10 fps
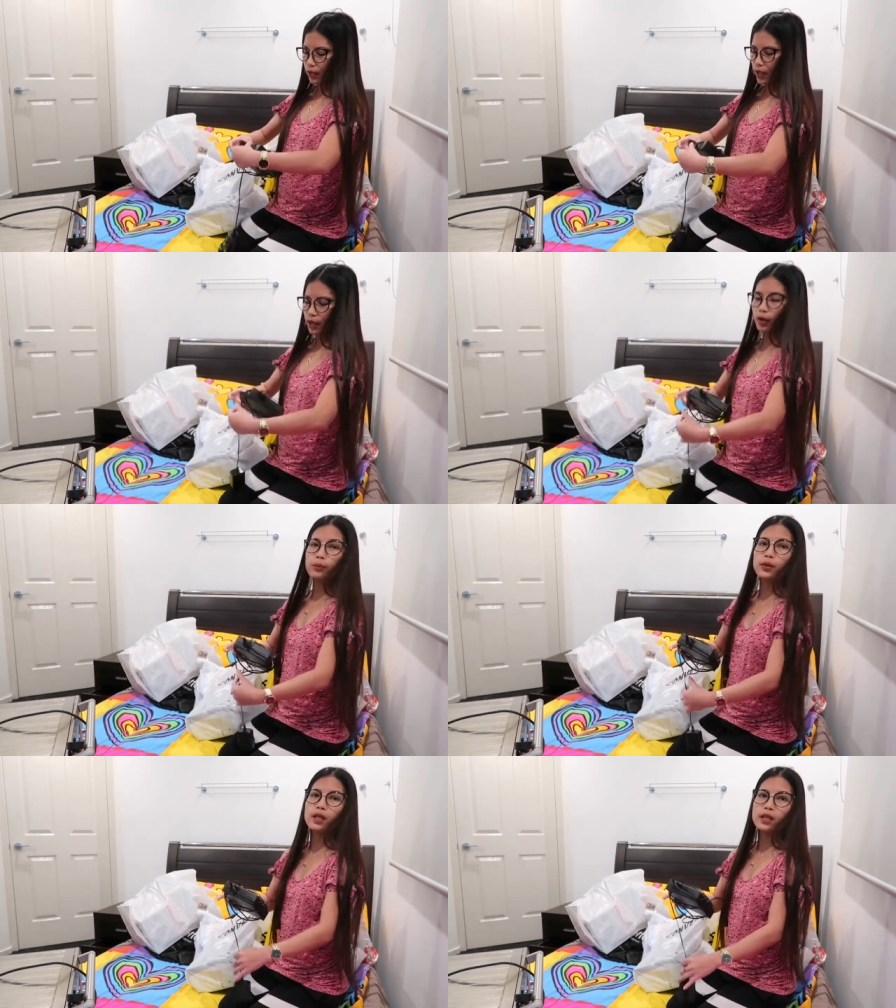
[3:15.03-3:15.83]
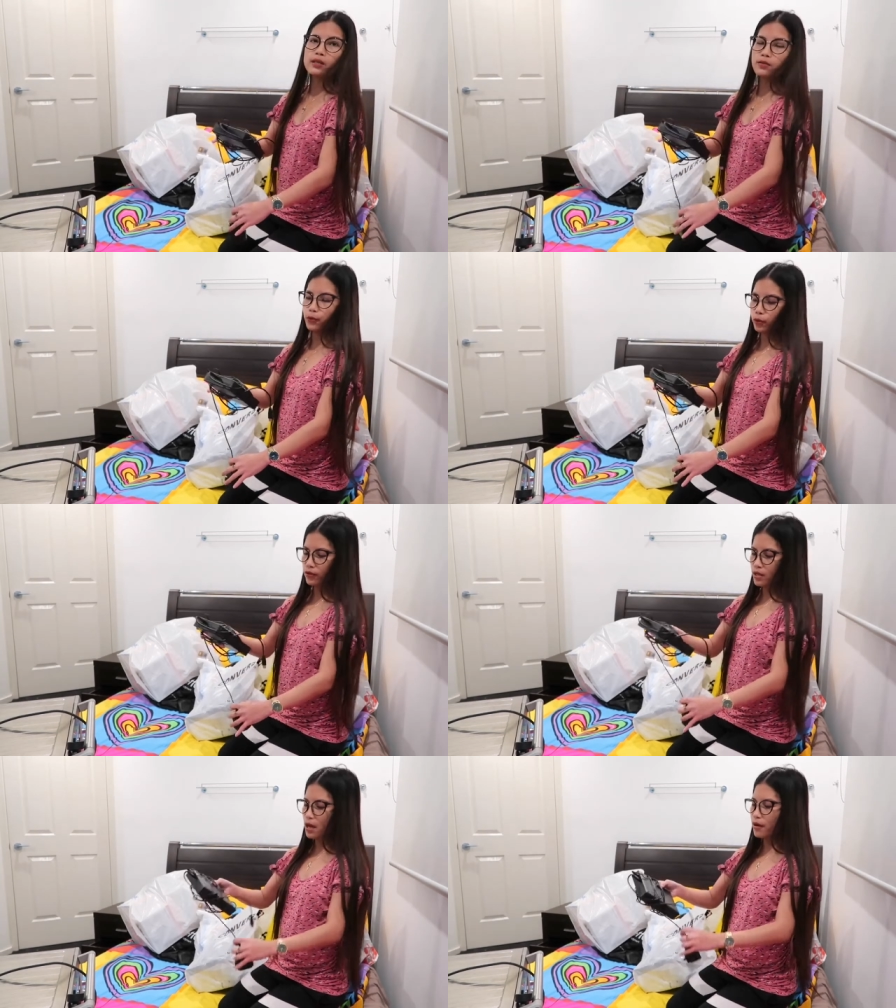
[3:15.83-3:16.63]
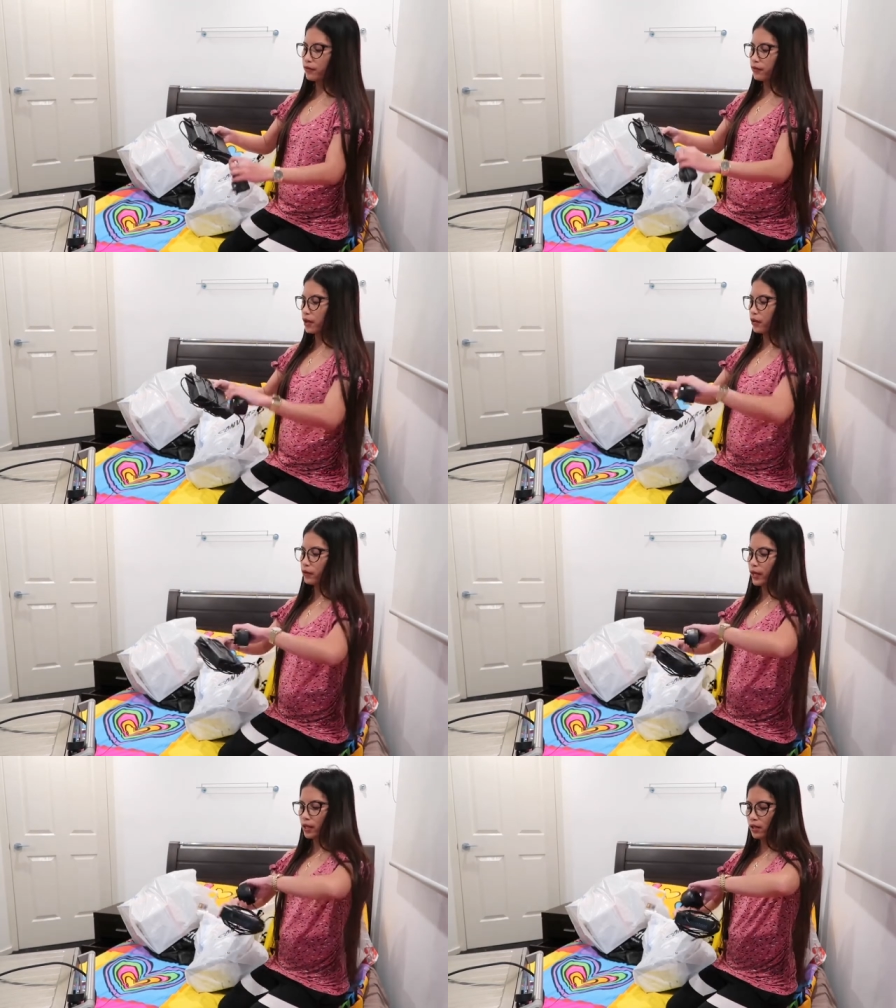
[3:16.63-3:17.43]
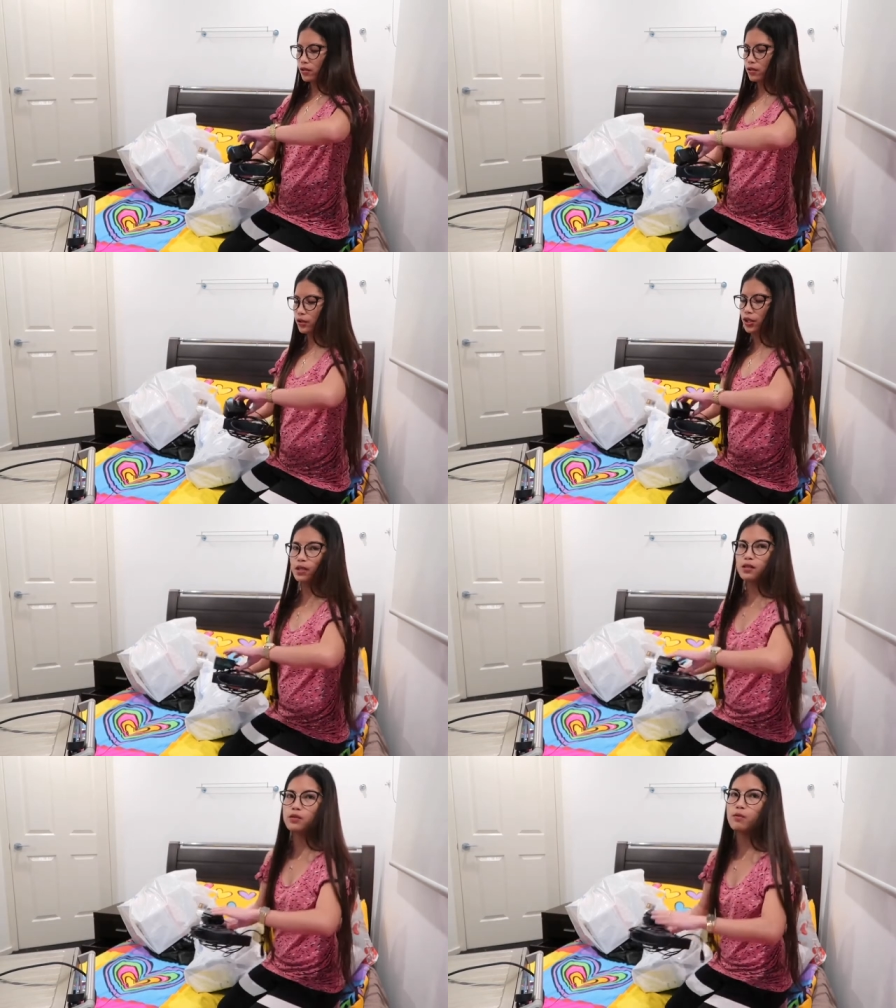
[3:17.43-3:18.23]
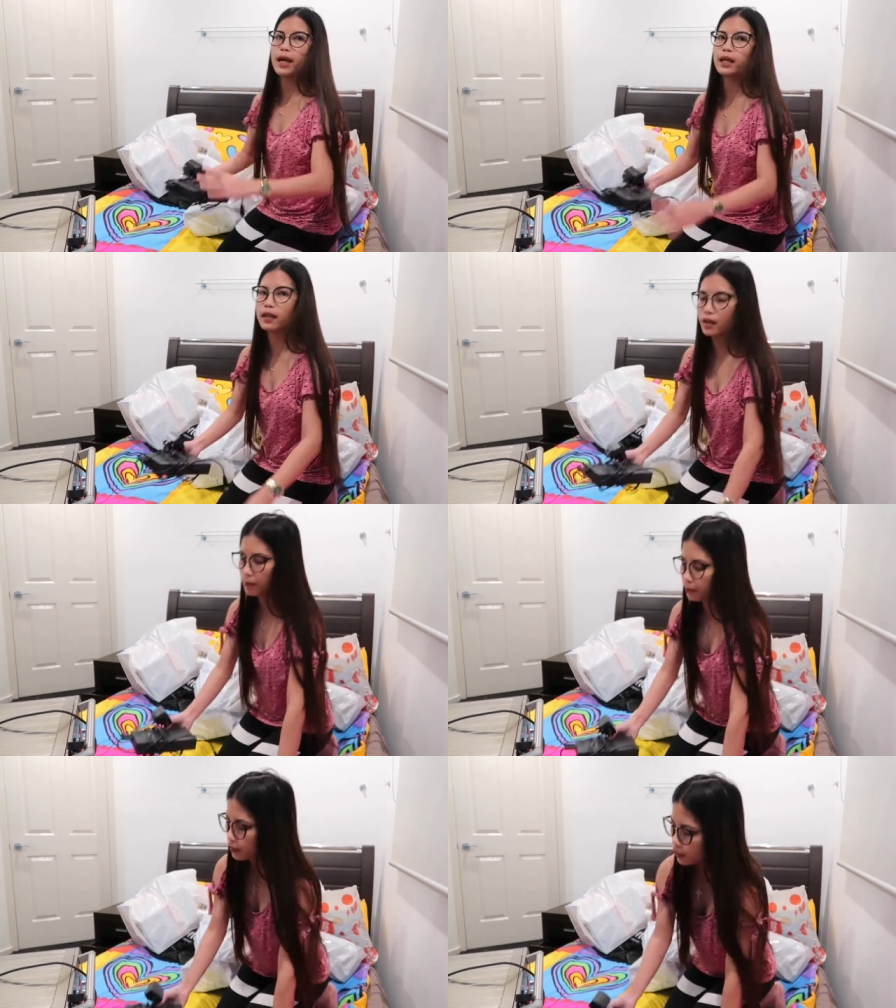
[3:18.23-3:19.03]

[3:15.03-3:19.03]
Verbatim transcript: Her computer is full of stuff now already, so she needs to back it up